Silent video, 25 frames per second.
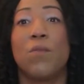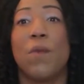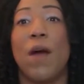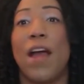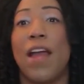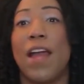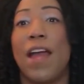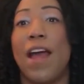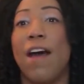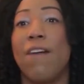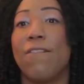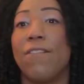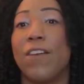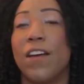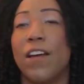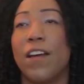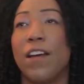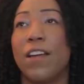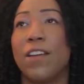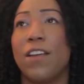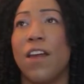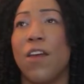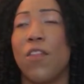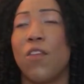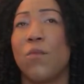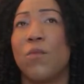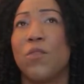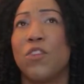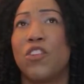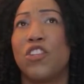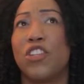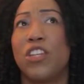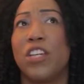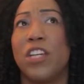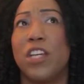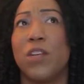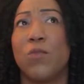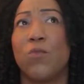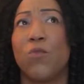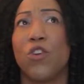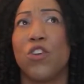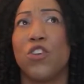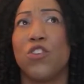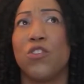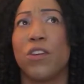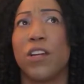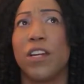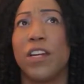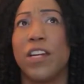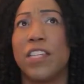I have another machine where
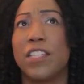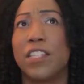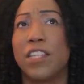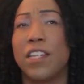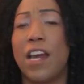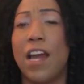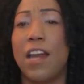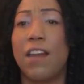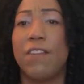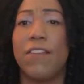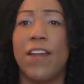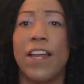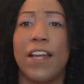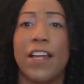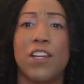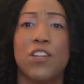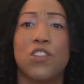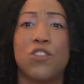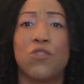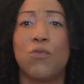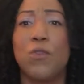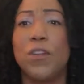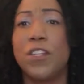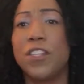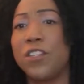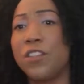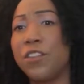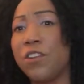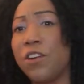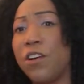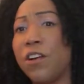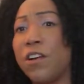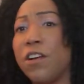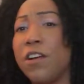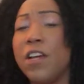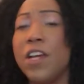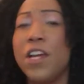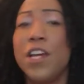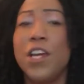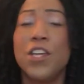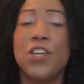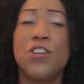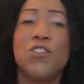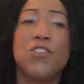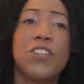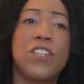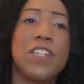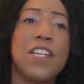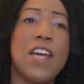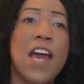it's kind of like a twister.
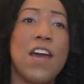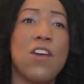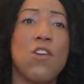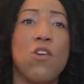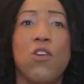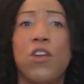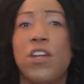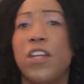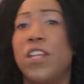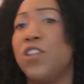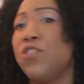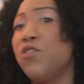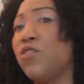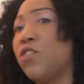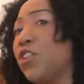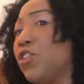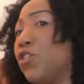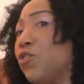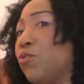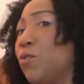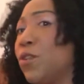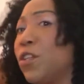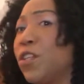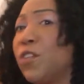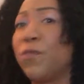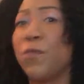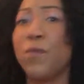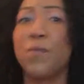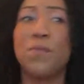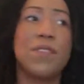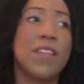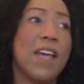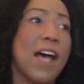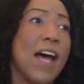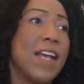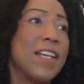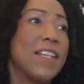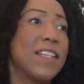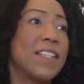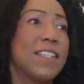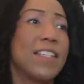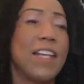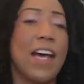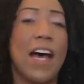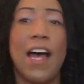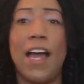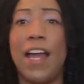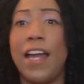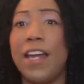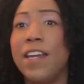You stand on it and you can twist from side to
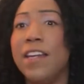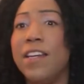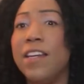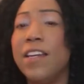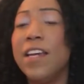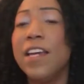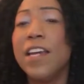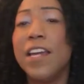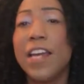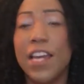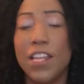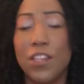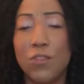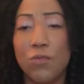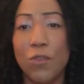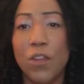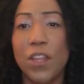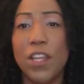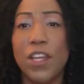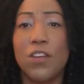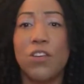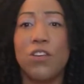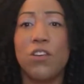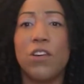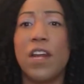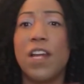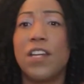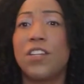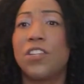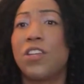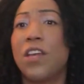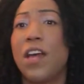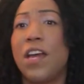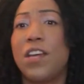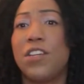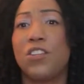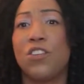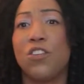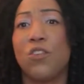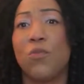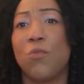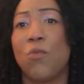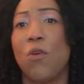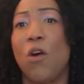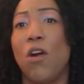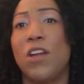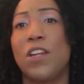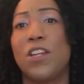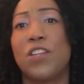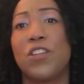side. It's really good. I should have
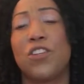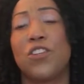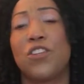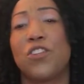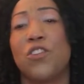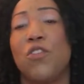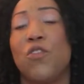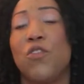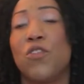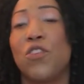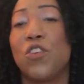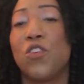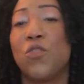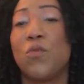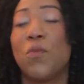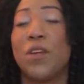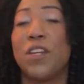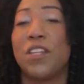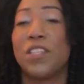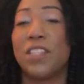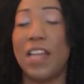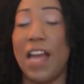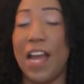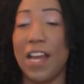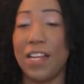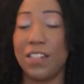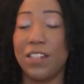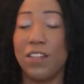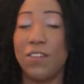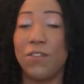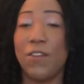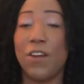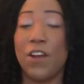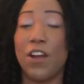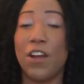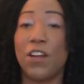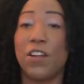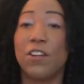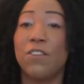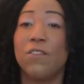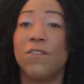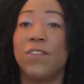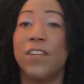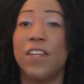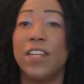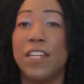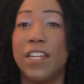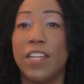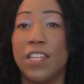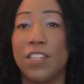brought it to show you, but it's actually very
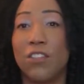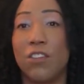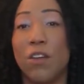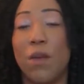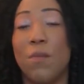convenient.